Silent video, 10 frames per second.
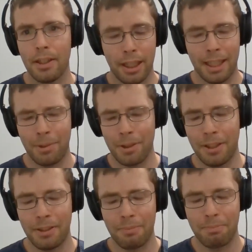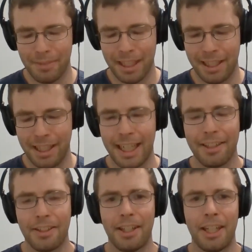Most of these
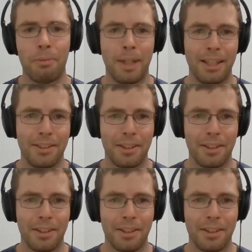analyses are now based